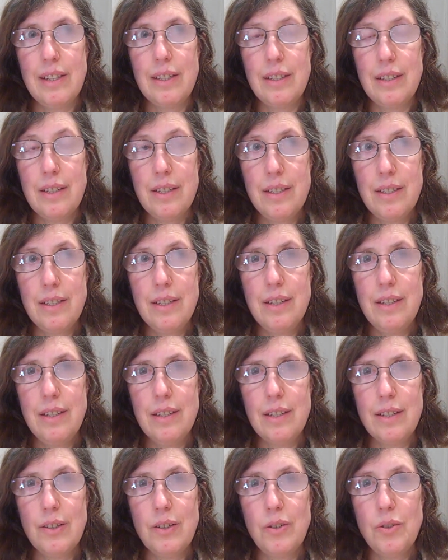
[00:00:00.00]
under
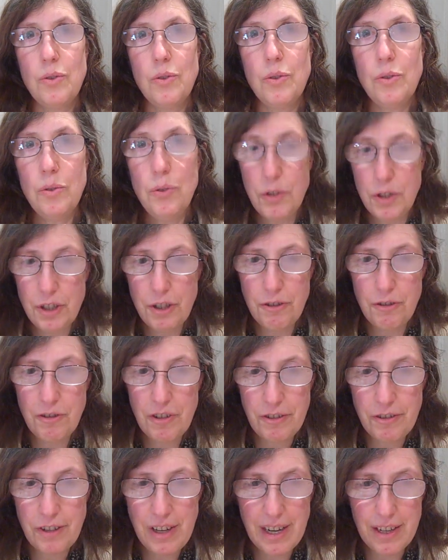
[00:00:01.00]
an
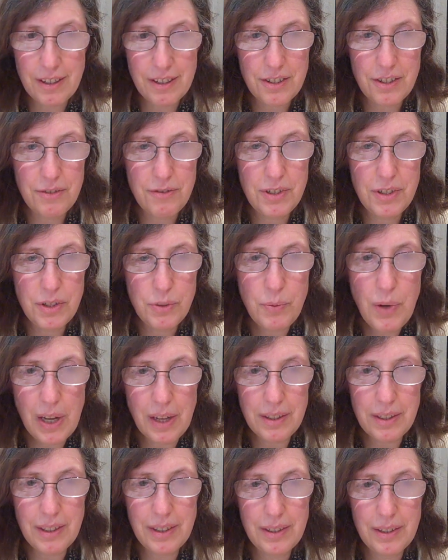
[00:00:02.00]
autorefractor as
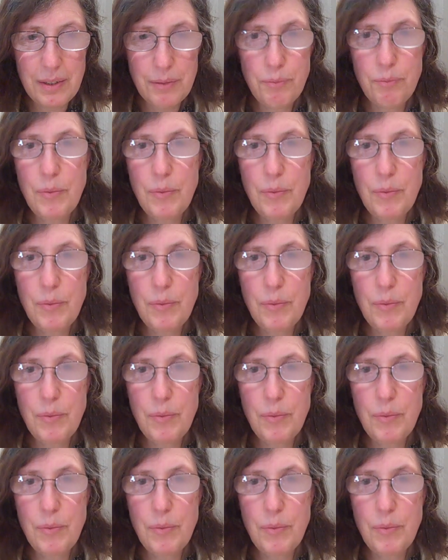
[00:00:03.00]
well.